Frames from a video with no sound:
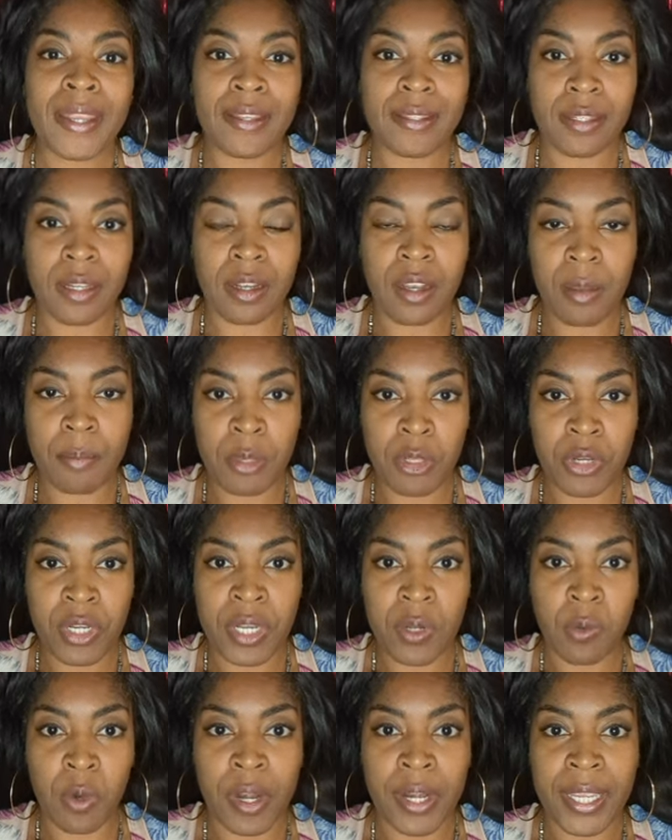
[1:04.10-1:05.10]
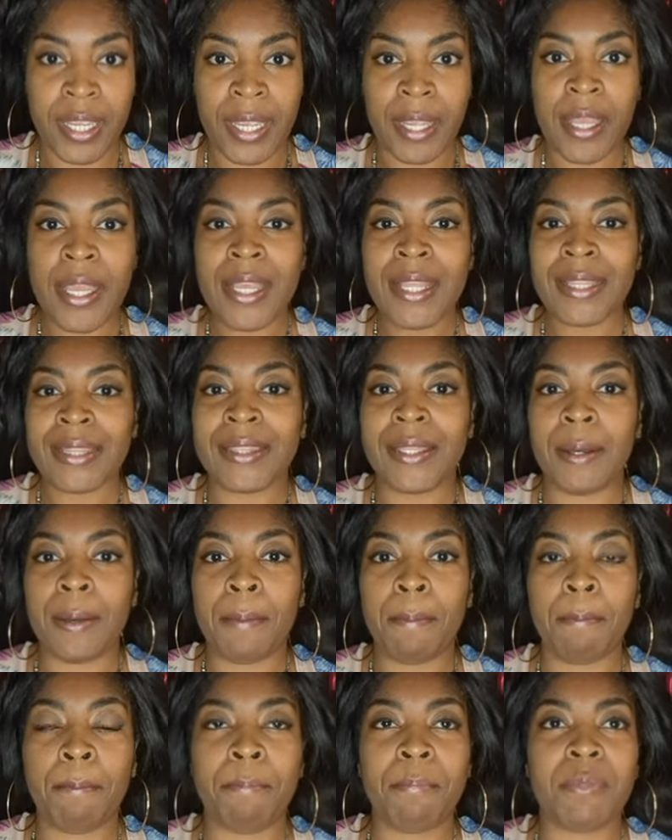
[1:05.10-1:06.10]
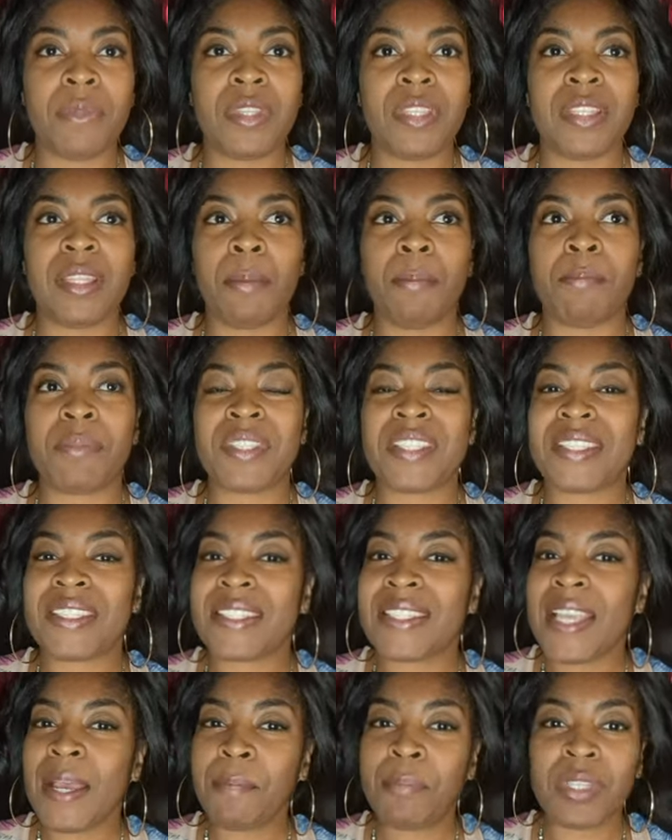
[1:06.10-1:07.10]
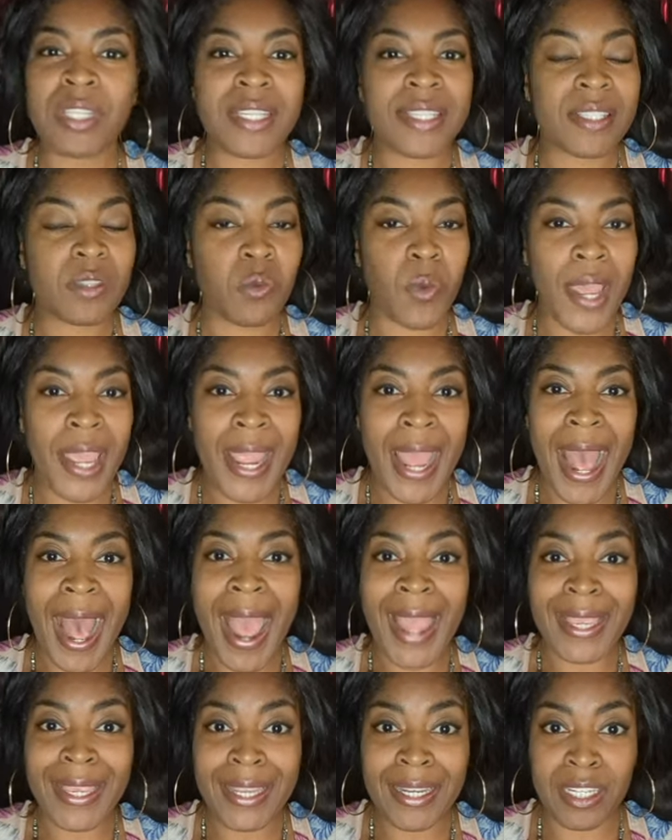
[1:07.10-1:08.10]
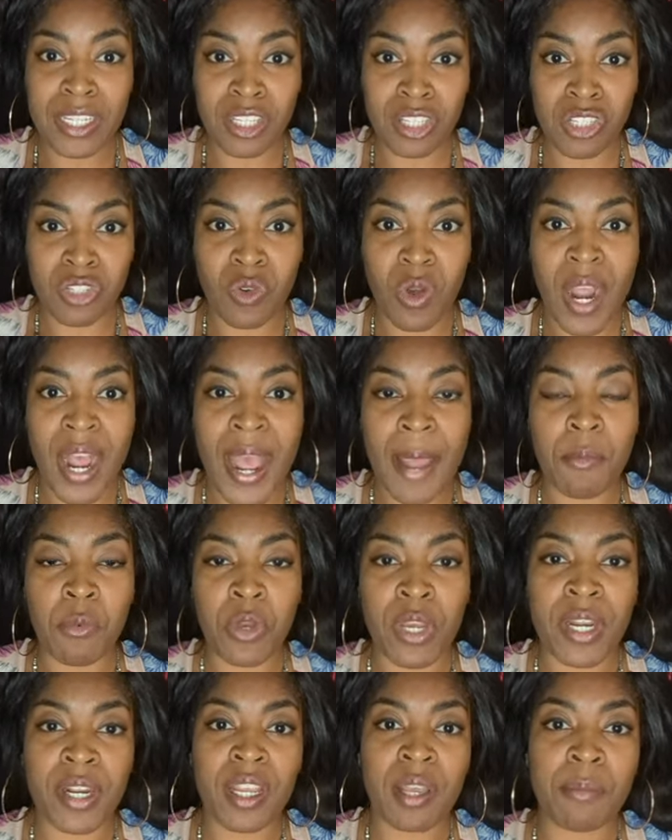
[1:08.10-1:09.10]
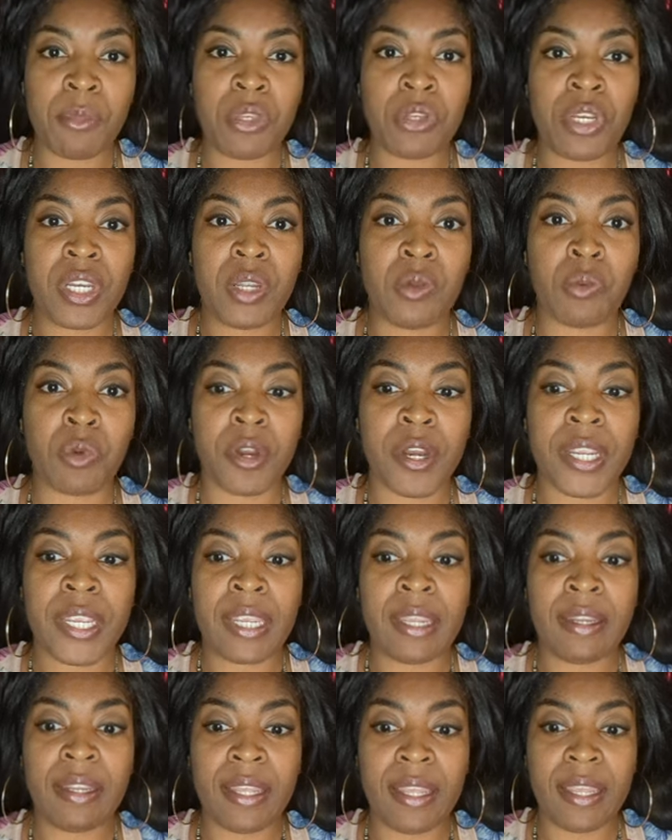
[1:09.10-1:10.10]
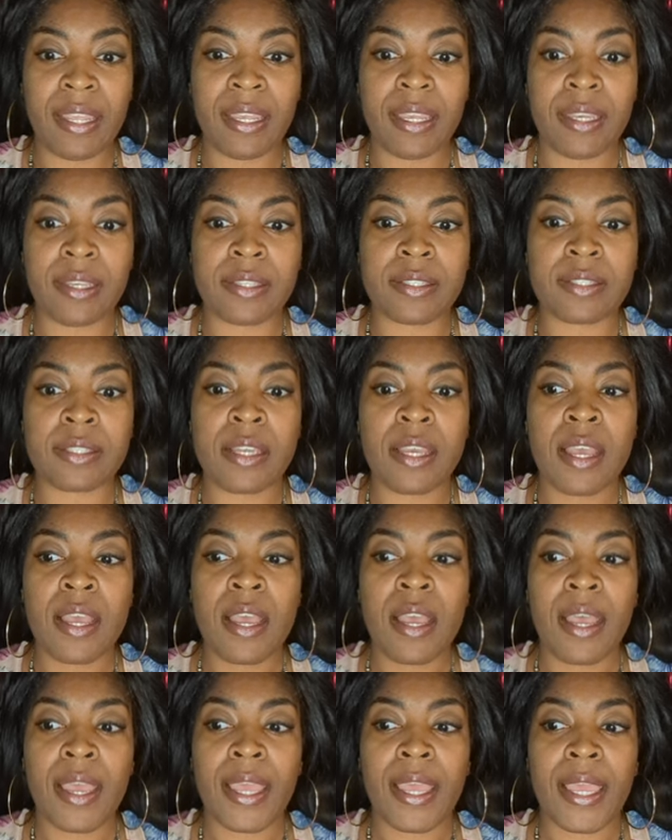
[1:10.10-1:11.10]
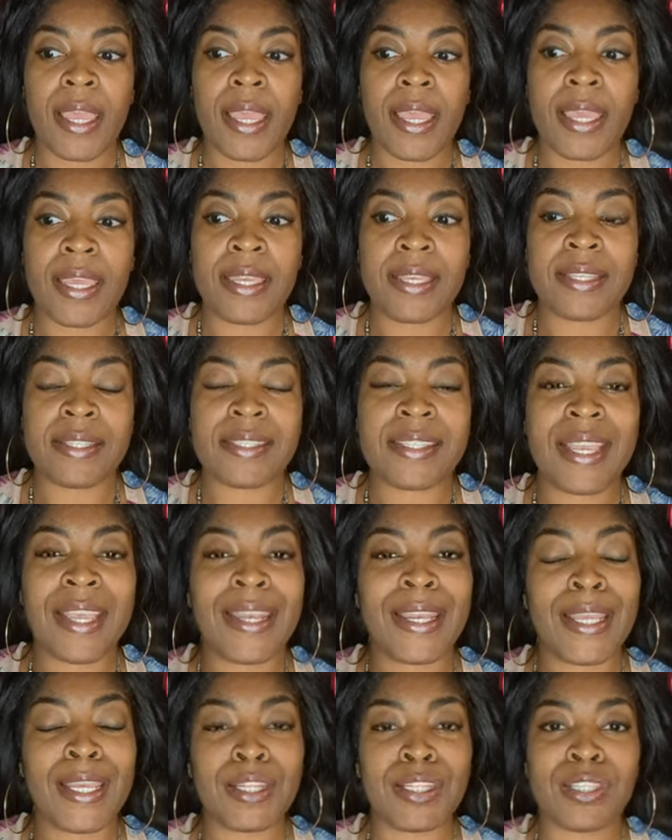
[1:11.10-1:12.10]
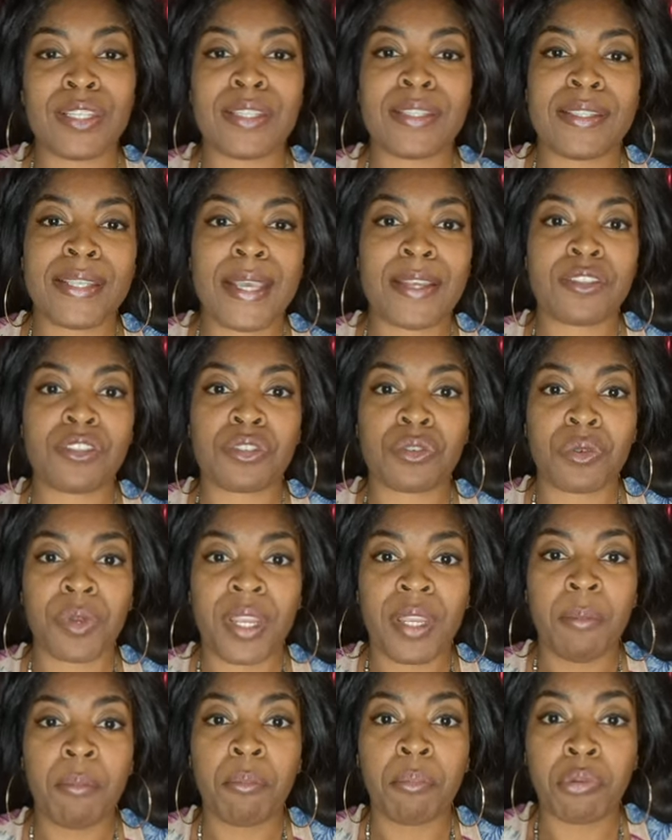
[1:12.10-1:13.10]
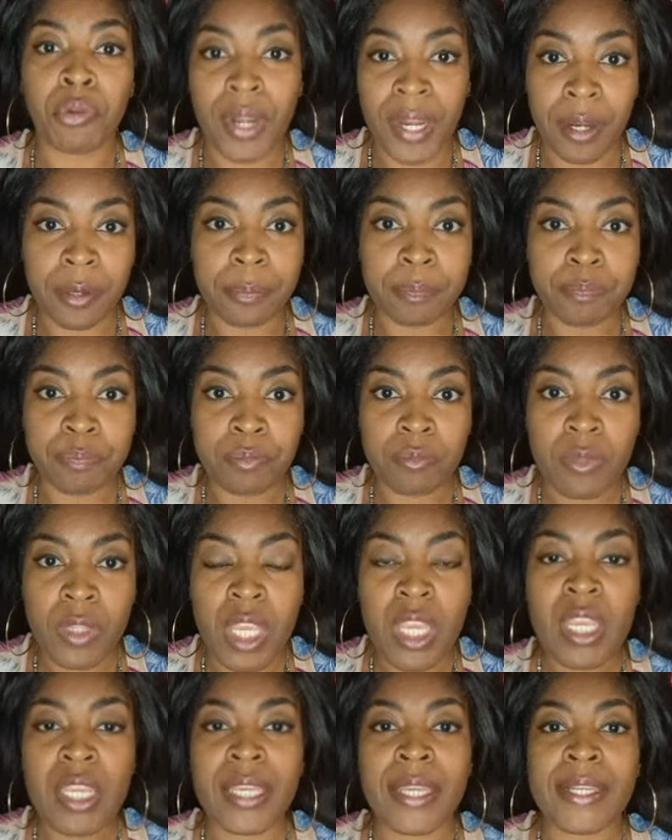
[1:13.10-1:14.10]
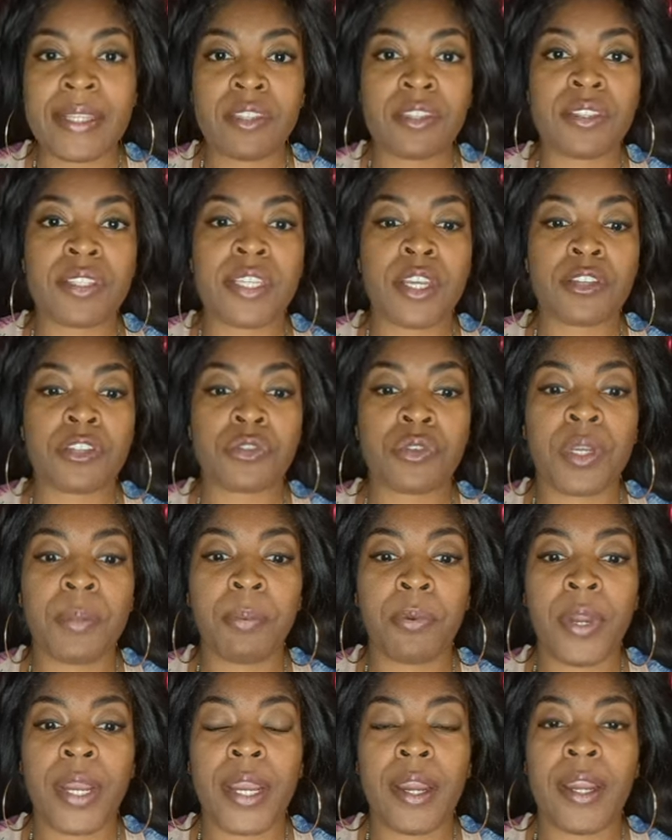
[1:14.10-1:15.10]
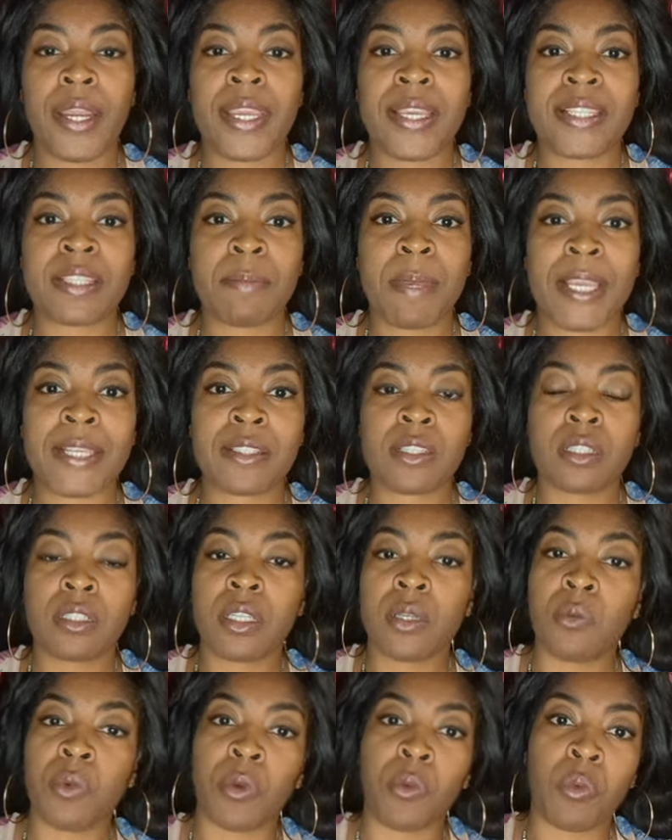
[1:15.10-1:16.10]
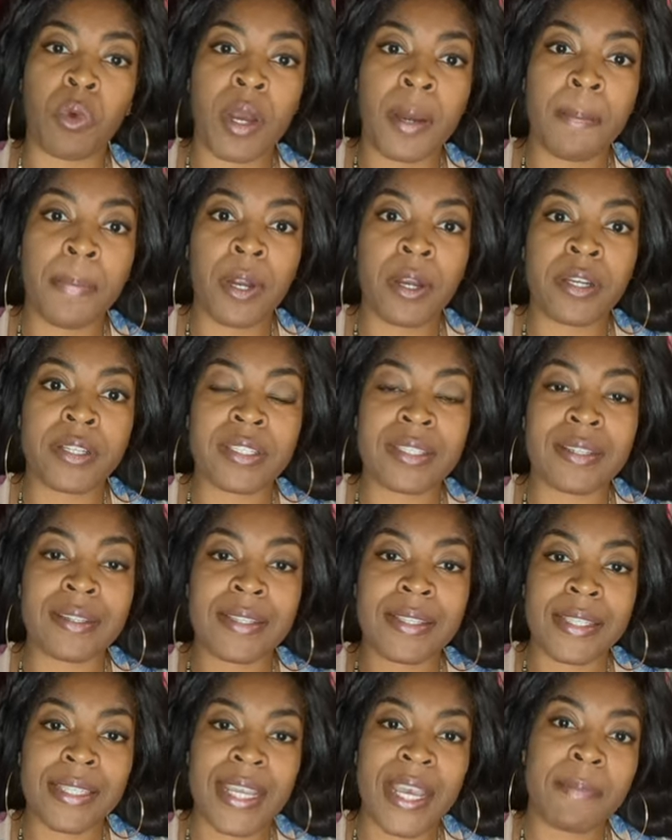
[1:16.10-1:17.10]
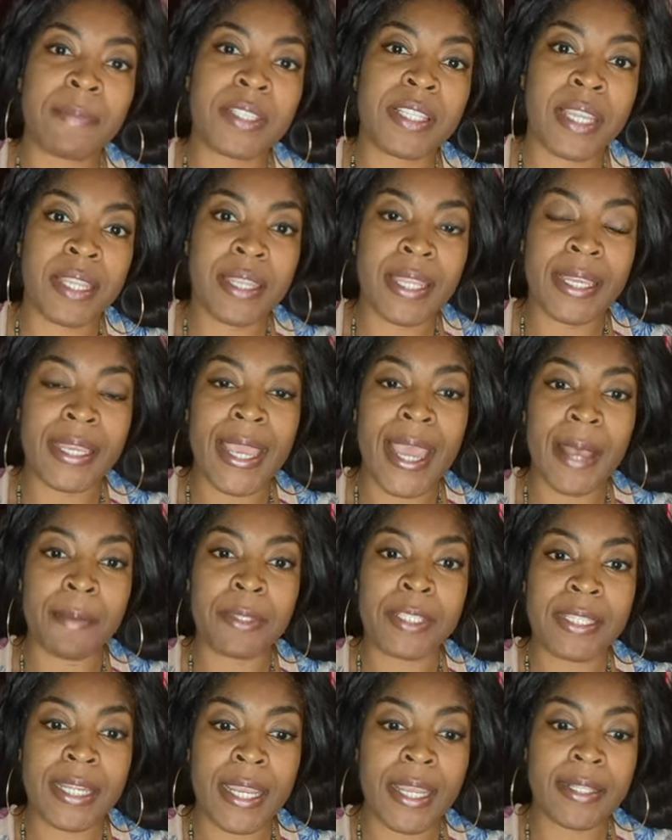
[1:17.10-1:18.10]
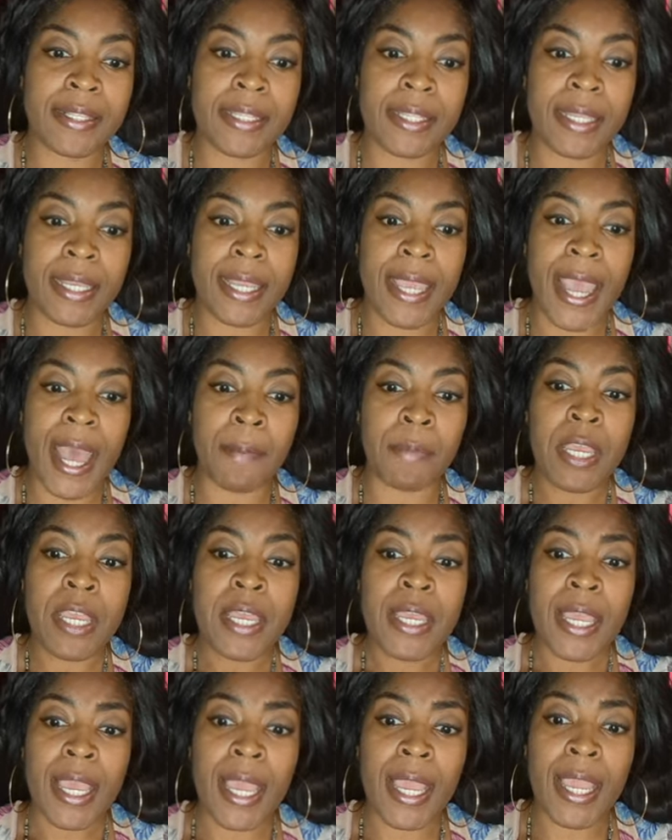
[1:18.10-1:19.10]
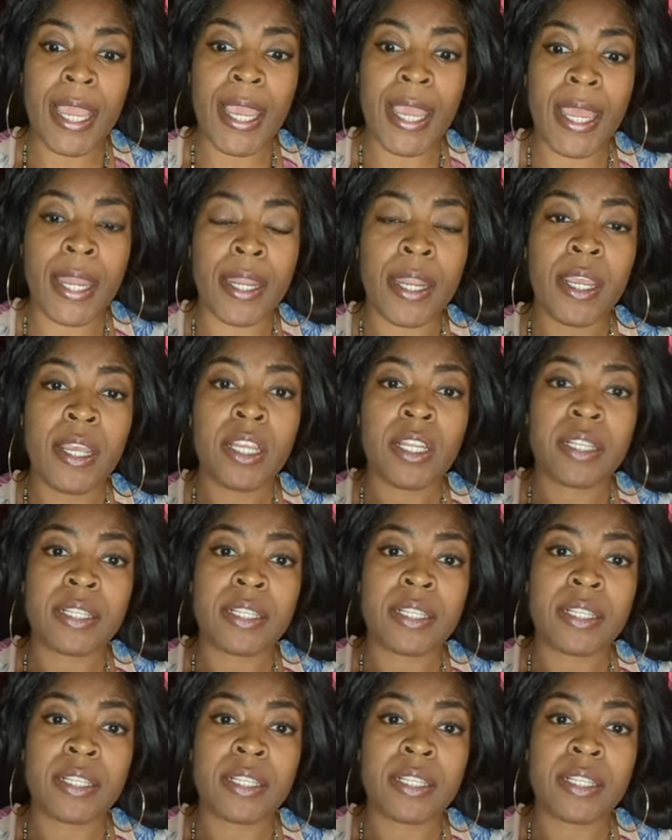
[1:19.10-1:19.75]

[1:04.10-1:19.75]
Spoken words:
is a community working? The simplest way I can describe what a community working is an intercessory prayer. Intercessory prayer is basically when one person steps in the gap, stands in the gap, and